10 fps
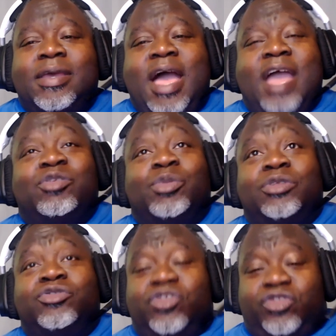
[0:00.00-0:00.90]
Hi,
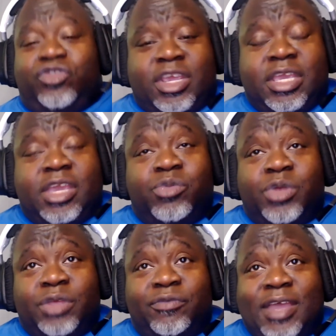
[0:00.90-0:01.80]
everyone. Just checking in
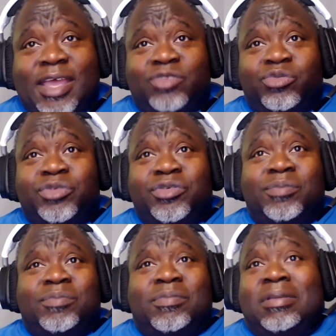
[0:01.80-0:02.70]
really fast with
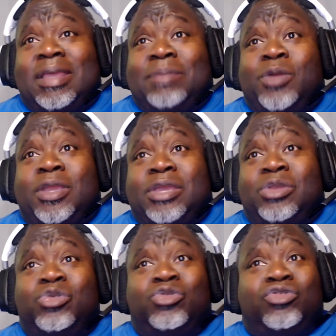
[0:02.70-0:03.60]
some late breaking
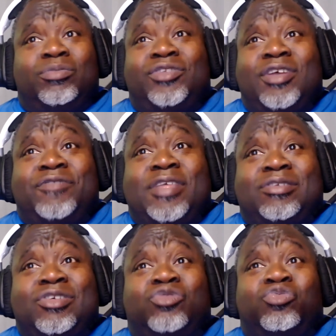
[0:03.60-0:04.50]
news, some stuff
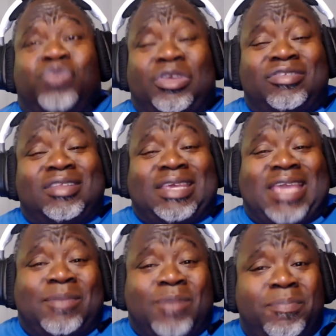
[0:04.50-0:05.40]
that just recently
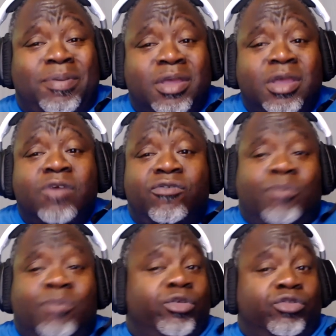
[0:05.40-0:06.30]
came up
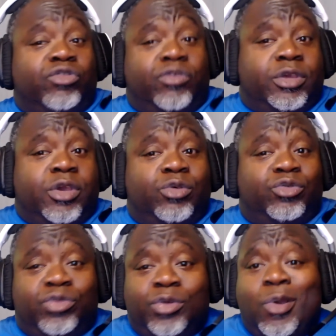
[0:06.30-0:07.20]
from Wizards of the
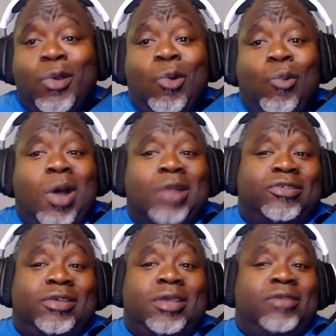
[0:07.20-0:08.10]
Coast.
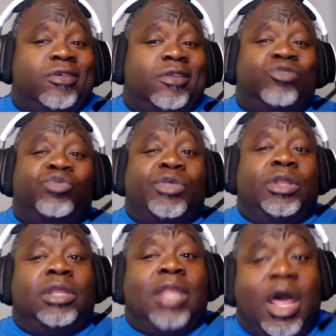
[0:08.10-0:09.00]
WotC has hit us with a
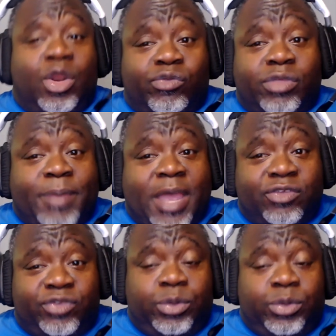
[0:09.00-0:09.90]
lot over the
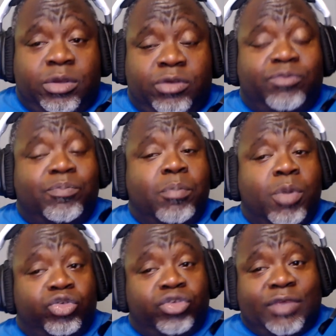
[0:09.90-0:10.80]
past few years,
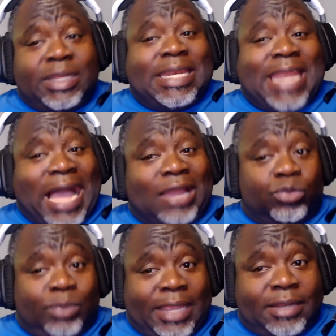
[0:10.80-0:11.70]
most of it not
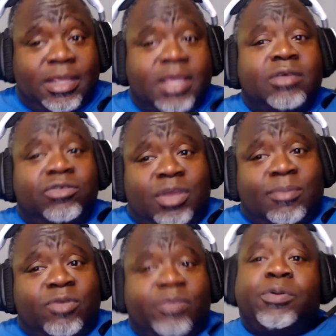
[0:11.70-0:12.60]
great,
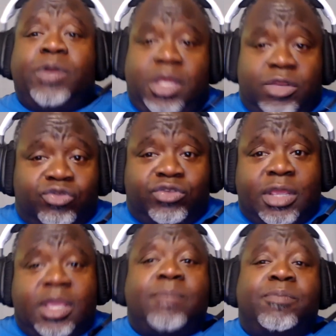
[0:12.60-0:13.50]
some of it pretty
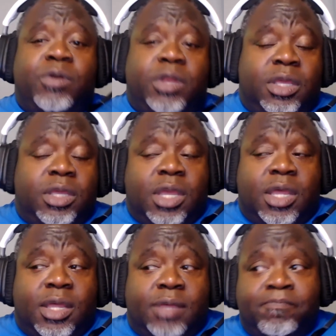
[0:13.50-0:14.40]
interesting and pretty
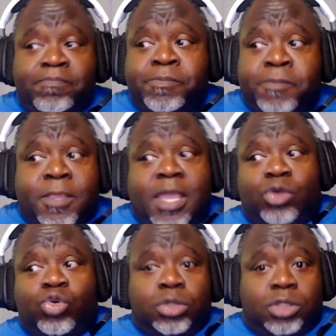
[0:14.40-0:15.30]
kind
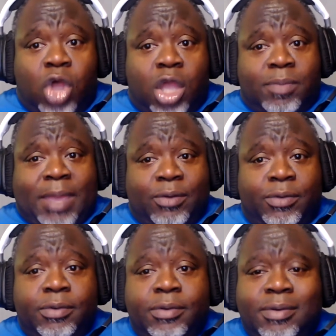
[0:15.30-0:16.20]
of cool to talk about.
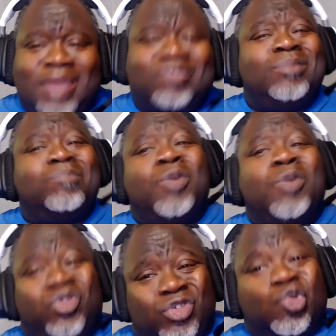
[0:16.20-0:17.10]
Actually,
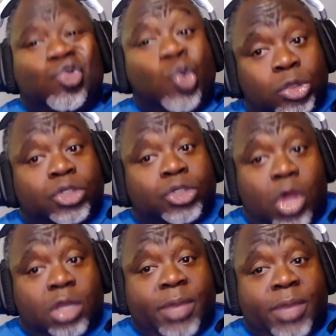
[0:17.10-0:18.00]
most of it's cool to
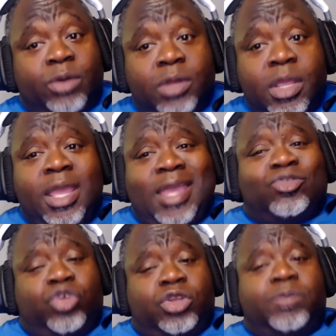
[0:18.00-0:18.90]
talk about.
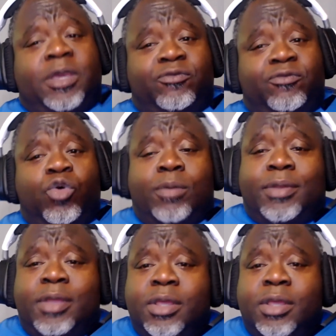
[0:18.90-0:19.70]
It's good to be informed.